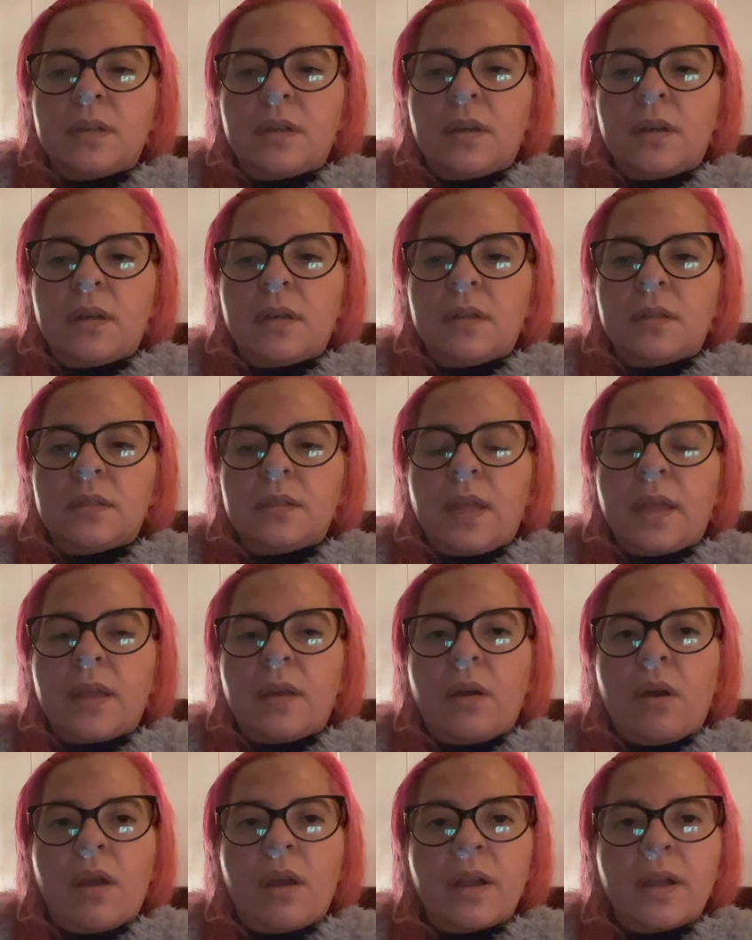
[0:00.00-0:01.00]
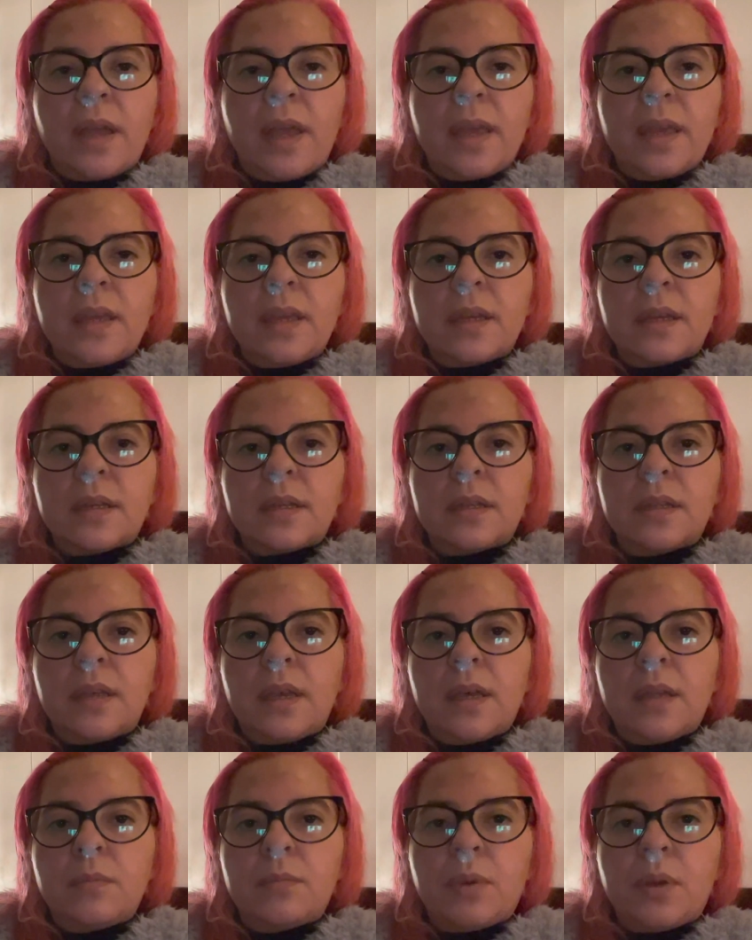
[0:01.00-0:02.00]
uh, like a heartache
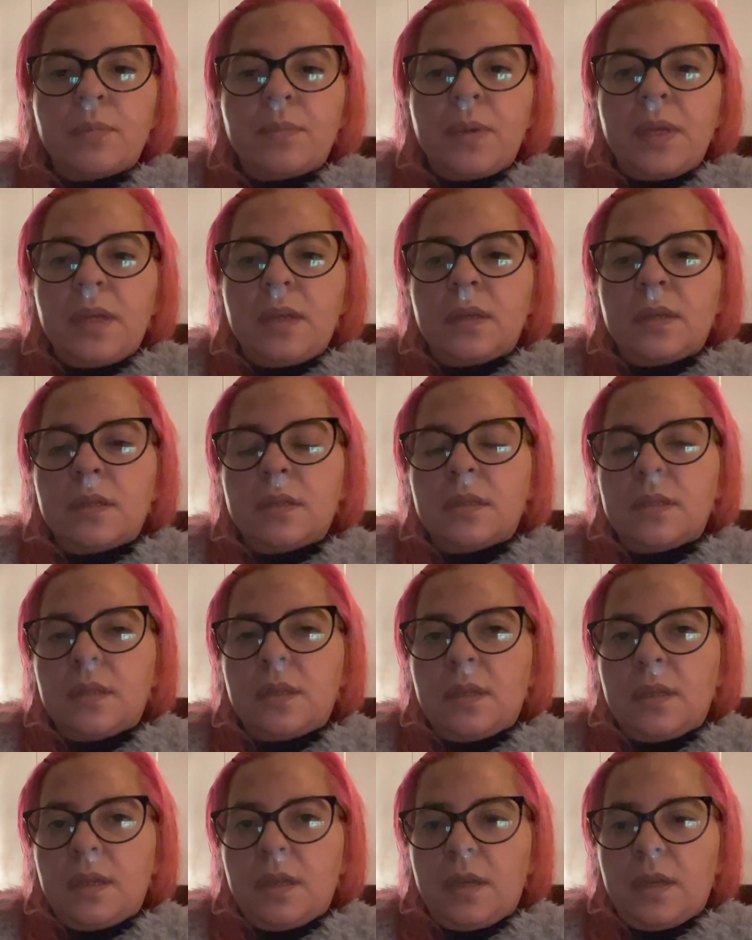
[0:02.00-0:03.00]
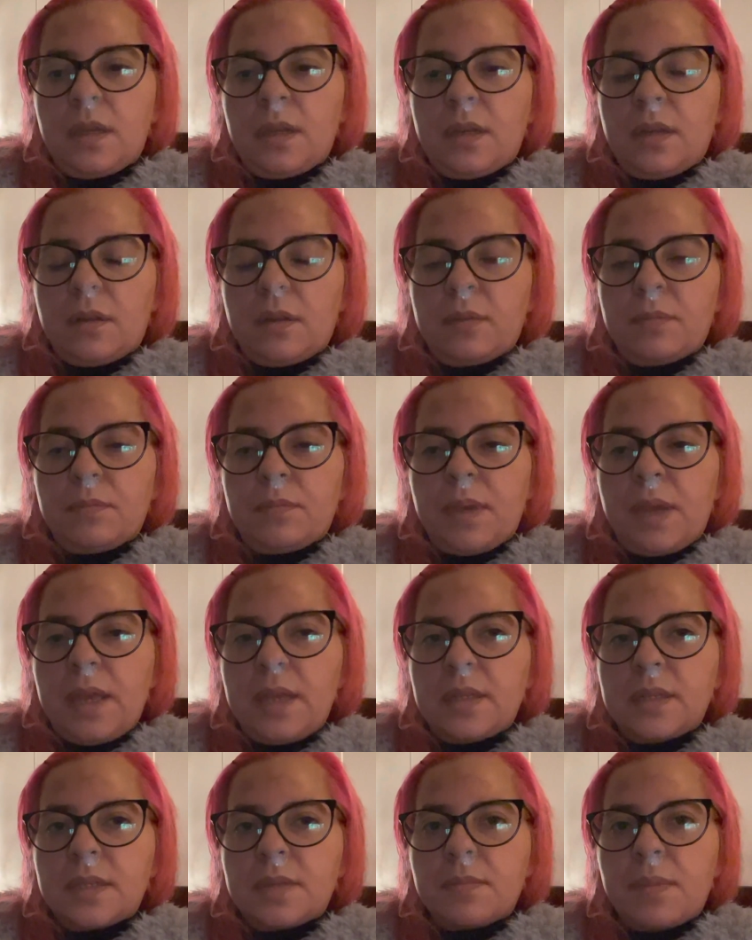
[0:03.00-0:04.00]
and burping and
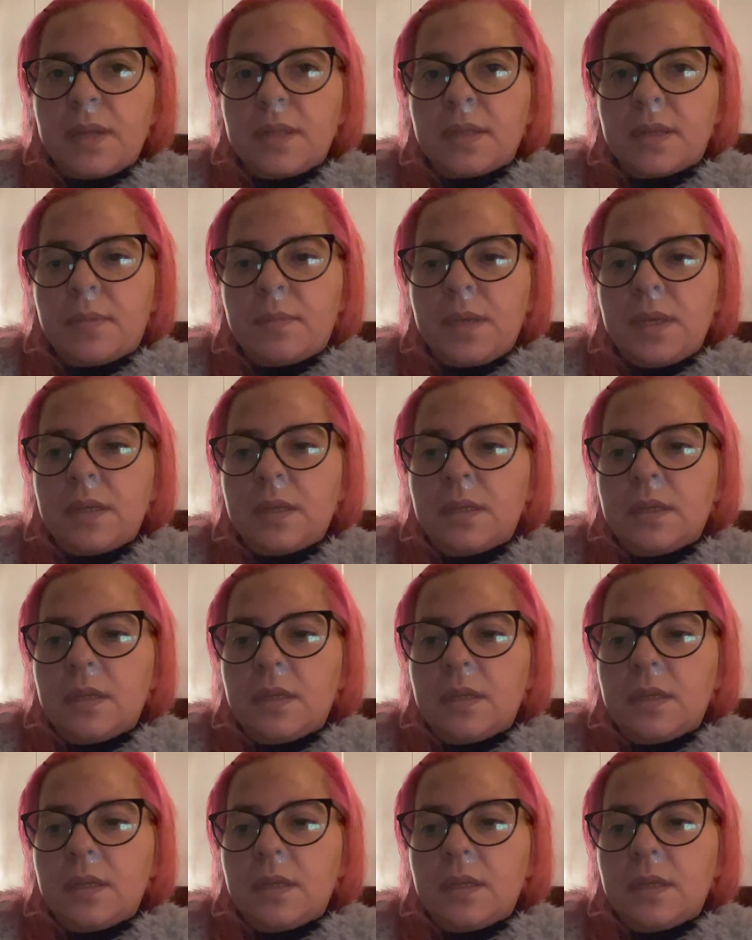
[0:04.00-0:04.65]
pains in my tummy.